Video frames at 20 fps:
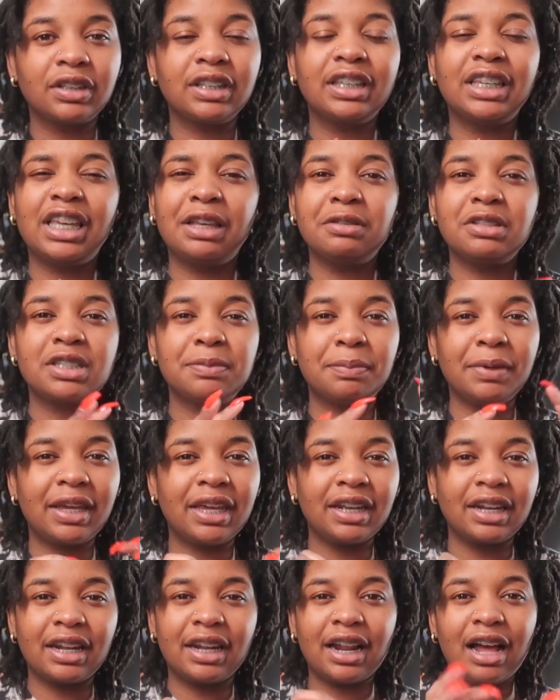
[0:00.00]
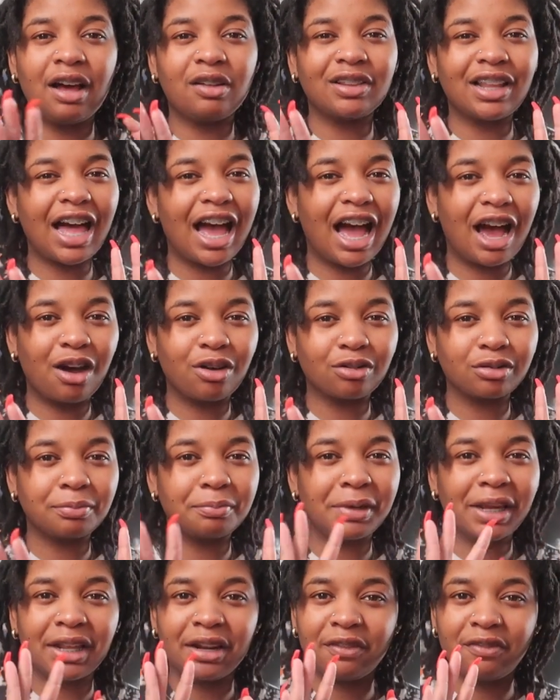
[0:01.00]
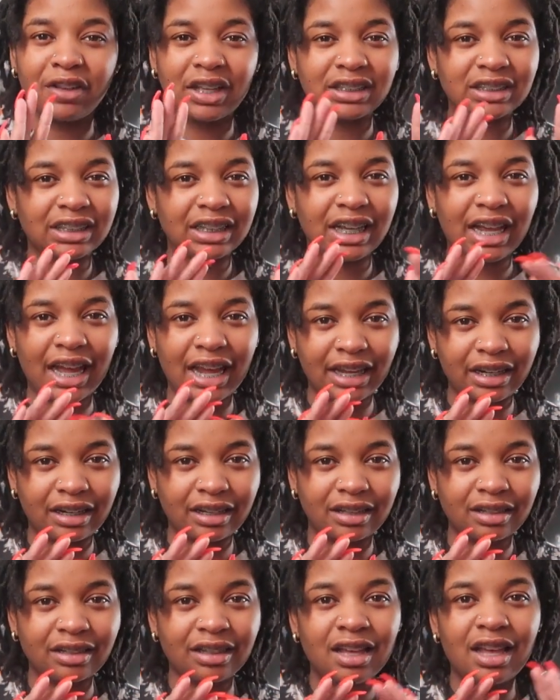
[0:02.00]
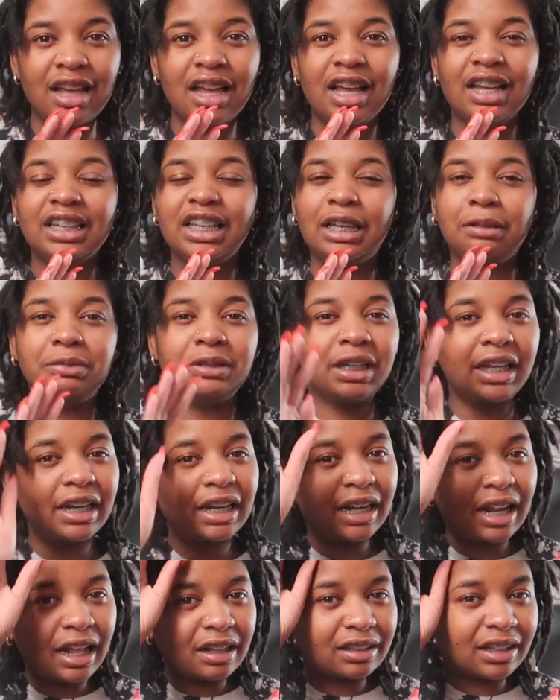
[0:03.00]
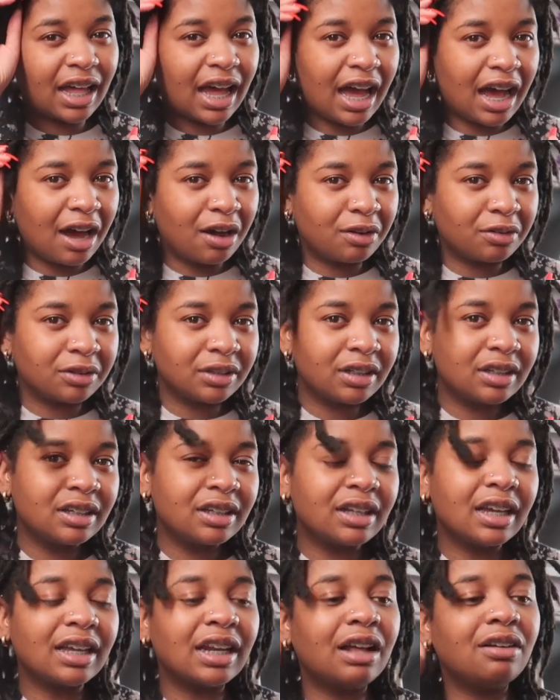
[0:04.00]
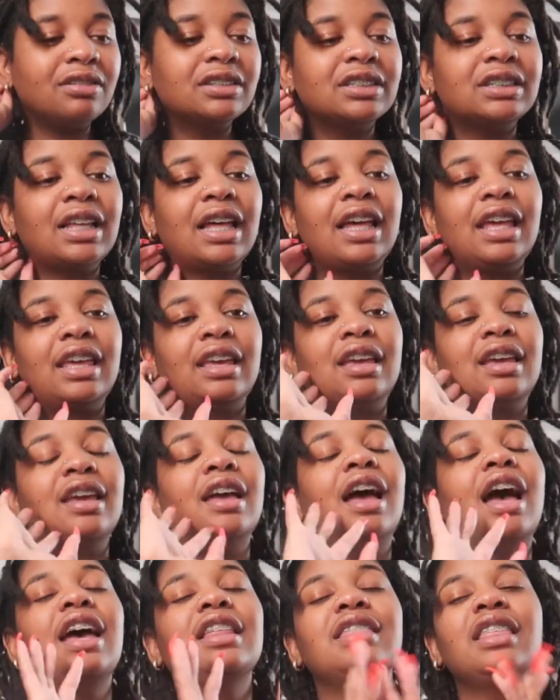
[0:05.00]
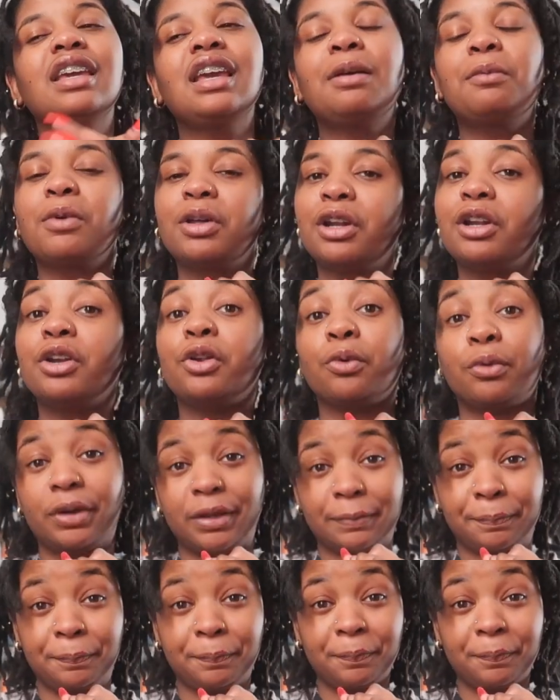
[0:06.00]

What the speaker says: keep speaking it out loud. Manifest it, kind of. Keep saying it out loud. And I was like, I think I'm going to do it.